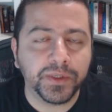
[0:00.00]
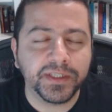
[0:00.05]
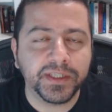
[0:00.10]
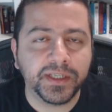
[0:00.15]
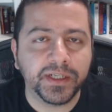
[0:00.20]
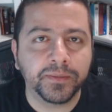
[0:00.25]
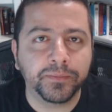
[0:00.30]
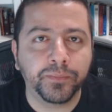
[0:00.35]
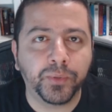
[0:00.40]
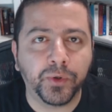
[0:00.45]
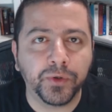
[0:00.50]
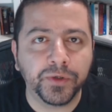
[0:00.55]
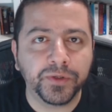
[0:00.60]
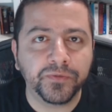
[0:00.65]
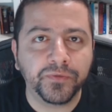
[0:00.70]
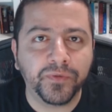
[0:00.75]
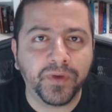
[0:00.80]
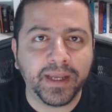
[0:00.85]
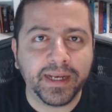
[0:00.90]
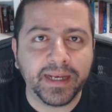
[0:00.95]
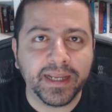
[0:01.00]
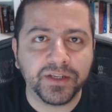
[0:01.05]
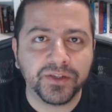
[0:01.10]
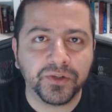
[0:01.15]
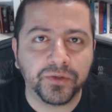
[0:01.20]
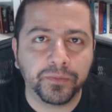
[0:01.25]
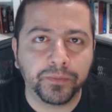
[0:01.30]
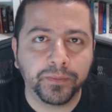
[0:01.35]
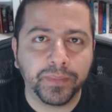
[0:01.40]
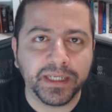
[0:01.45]
is an important
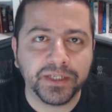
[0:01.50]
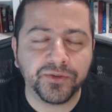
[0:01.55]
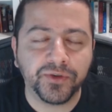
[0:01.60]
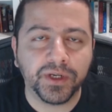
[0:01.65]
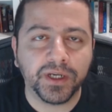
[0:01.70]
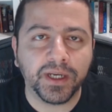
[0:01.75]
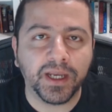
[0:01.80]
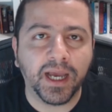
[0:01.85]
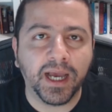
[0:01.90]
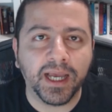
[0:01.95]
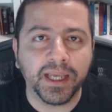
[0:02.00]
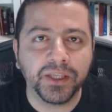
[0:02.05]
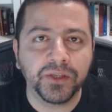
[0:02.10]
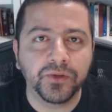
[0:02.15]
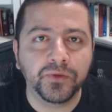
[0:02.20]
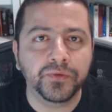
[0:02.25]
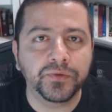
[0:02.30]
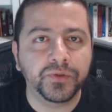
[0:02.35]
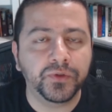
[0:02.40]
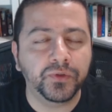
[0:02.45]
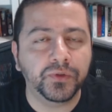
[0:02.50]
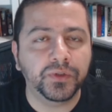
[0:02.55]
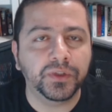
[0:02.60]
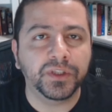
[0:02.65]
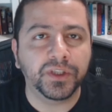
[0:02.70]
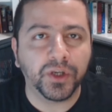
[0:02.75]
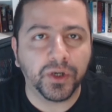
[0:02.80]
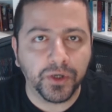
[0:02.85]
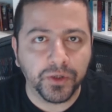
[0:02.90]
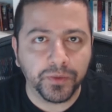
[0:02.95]
financial metric I use to
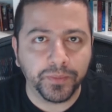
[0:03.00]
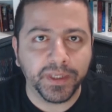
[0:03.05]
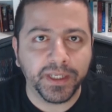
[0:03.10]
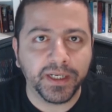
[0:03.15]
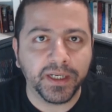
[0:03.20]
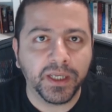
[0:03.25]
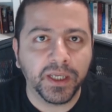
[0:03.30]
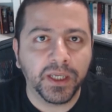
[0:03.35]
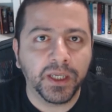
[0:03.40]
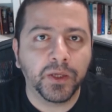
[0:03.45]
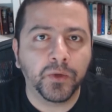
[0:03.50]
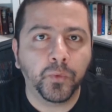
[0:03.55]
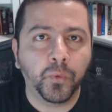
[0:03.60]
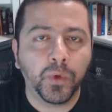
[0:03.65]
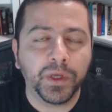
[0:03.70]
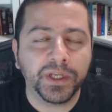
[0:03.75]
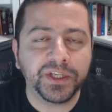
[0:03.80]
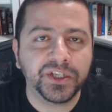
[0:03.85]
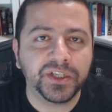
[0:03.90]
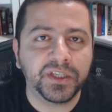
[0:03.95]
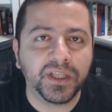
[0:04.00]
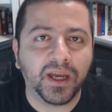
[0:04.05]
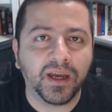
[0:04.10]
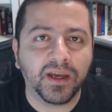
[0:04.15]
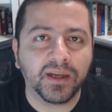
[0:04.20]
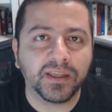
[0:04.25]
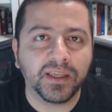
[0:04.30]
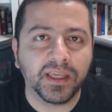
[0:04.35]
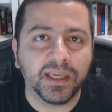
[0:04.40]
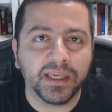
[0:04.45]
determine which
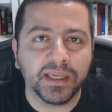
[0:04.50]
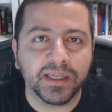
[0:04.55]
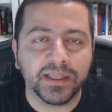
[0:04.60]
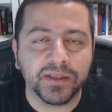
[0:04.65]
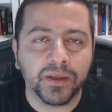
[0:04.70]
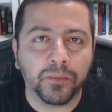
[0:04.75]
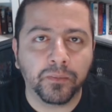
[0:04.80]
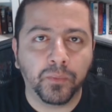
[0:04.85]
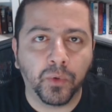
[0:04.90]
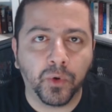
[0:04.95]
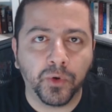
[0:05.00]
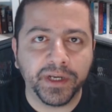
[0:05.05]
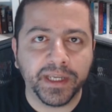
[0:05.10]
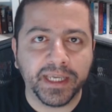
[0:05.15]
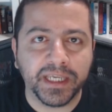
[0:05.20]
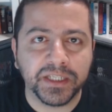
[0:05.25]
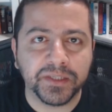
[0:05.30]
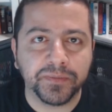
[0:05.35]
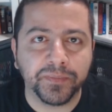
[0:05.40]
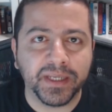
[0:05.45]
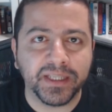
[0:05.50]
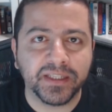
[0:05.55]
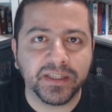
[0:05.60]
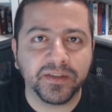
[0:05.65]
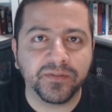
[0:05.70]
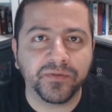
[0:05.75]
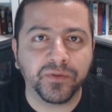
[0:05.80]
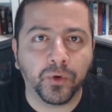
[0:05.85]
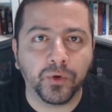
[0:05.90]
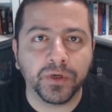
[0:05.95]
stock is more
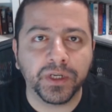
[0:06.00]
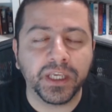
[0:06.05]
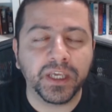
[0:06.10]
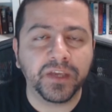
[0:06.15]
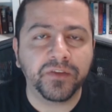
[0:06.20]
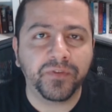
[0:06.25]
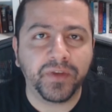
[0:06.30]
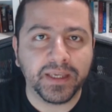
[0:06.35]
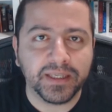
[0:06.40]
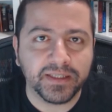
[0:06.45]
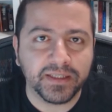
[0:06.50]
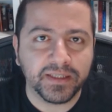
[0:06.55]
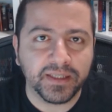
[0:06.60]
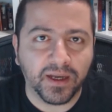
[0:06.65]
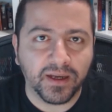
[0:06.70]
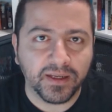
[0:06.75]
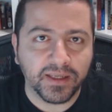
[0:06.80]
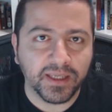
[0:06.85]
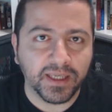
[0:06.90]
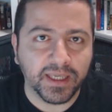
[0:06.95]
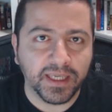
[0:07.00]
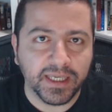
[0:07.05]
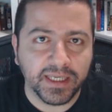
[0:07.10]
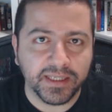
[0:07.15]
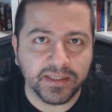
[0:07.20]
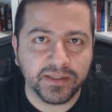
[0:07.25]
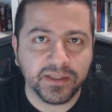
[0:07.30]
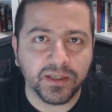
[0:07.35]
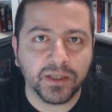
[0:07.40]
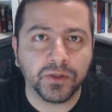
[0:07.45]
expensive or if a stock
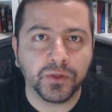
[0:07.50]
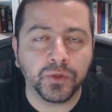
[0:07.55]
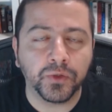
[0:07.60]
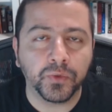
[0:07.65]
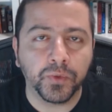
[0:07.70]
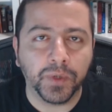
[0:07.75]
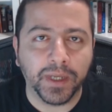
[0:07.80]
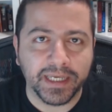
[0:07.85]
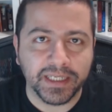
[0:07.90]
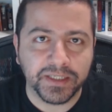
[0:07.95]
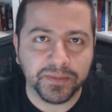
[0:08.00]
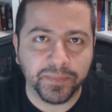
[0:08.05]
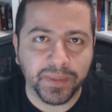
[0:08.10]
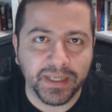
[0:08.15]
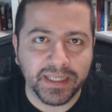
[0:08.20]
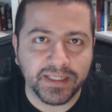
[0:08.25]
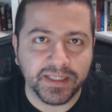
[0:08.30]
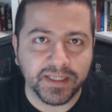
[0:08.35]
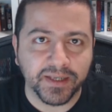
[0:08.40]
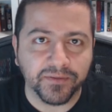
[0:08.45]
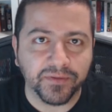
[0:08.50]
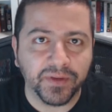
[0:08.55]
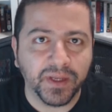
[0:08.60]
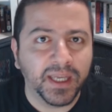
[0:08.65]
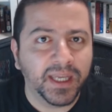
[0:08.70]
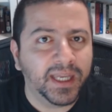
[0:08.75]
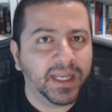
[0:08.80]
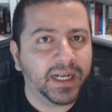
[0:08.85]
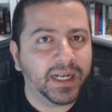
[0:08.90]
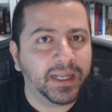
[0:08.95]
is too expensive.
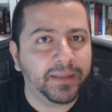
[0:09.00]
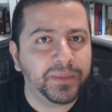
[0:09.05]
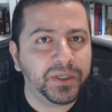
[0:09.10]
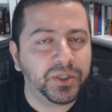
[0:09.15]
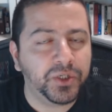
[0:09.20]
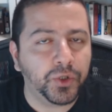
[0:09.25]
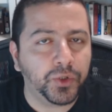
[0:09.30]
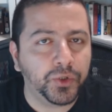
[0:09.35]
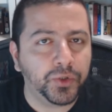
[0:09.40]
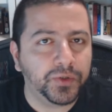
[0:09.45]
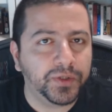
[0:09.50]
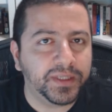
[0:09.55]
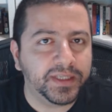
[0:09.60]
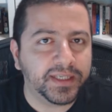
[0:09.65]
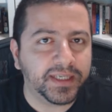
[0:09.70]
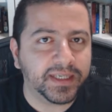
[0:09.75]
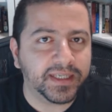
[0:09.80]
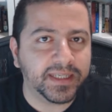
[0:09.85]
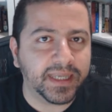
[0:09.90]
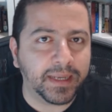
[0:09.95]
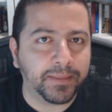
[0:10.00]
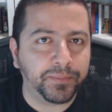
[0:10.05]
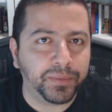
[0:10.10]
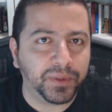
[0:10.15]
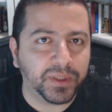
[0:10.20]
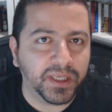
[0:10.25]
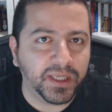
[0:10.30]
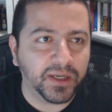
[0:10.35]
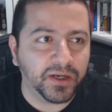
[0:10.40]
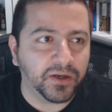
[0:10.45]
Let me show you this
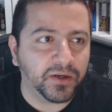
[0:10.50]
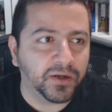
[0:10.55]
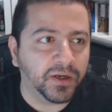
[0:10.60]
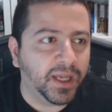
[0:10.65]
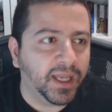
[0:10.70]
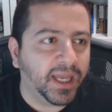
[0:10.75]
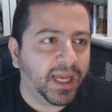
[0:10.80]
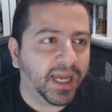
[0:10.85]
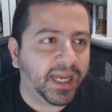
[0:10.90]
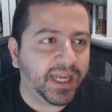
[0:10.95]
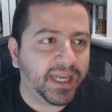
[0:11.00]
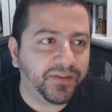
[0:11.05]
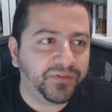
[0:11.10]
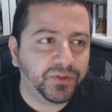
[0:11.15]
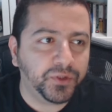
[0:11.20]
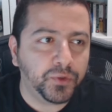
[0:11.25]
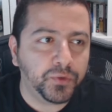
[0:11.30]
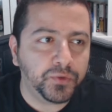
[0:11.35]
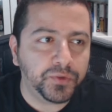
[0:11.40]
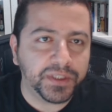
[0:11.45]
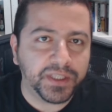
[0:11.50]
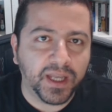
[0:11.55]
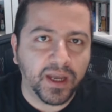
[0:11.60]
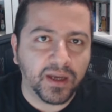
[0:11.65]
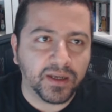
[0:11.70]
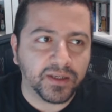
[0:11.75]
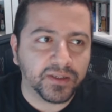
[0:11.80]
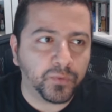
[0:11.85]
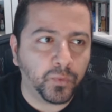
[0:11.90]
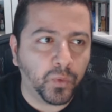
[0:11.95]
example here. I have two
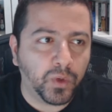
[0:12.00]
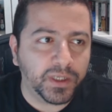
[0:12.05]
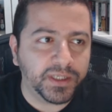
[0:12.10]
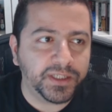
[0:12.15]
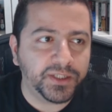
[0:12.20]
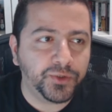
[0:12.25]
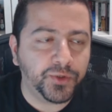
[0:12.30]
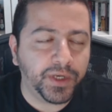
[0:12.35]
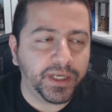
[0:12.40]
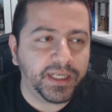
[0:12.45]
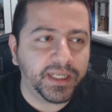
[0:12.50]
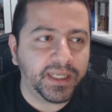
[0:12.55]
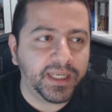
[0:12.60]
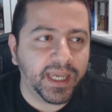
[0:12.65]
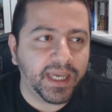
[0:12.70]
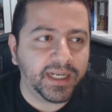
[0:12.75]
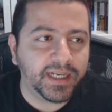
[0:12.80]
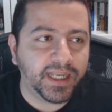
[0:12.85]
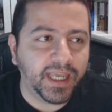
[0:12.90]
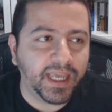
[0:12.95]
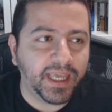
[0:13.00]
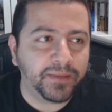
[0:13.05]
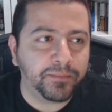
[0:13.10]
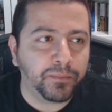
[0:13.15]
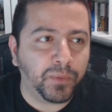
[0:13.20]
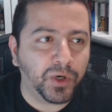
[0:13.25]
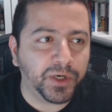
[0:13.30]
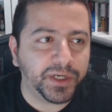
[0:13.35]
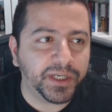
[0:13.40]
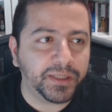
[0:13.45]
stocks, one trading at a
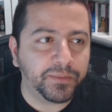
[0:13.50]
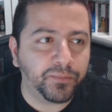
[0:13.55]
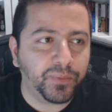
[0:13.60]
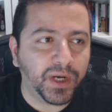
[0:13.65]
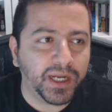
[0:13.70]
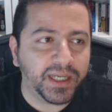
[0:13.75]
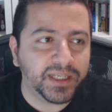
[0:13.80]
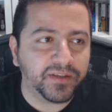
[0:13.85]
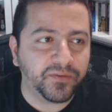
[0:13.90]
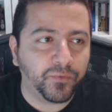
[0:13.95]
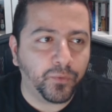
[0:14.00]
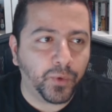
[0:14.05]
market price of